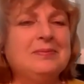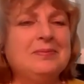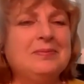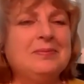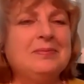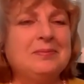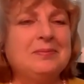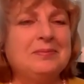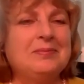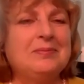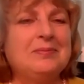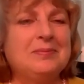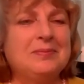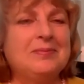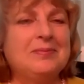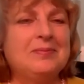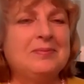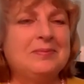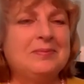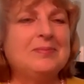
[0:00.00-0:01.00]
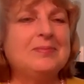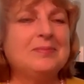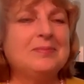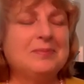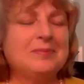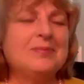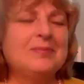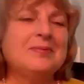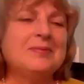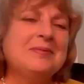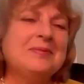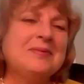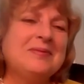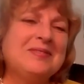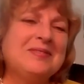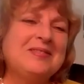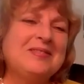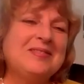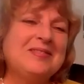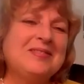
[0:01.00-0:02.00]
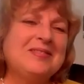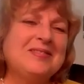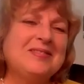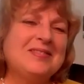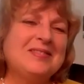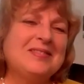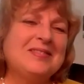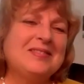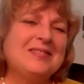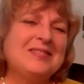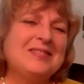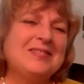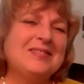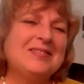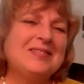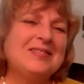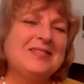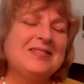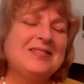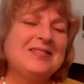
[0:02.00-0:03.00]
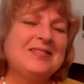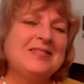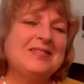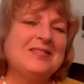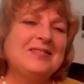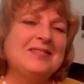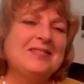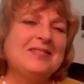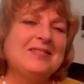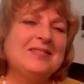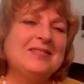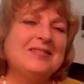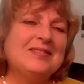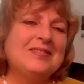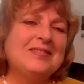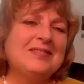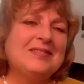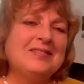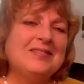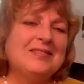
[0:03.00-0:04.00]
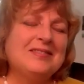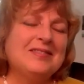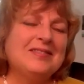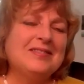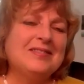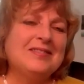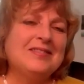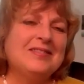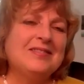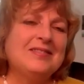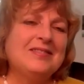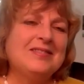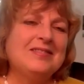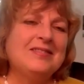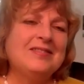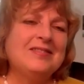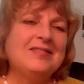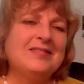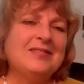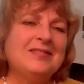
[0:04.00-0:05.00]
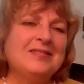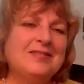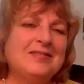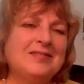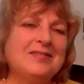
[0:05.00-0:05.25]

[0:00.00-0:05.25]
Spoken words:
[no speech]